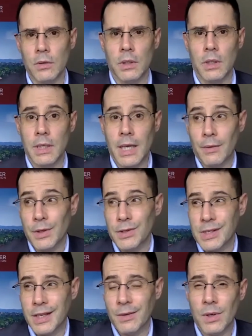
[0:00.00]
And now are you
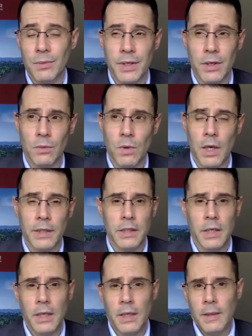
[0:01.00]
saying, well, we don't want
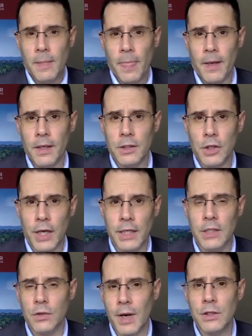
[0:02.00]

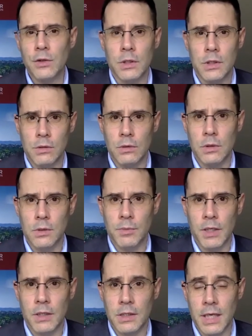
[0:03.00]
Chinese graduate students
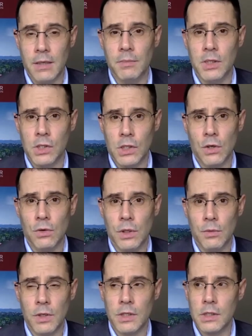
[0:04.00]
because they can be security
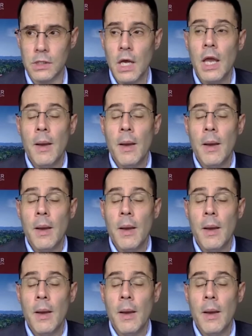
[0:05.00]
risks?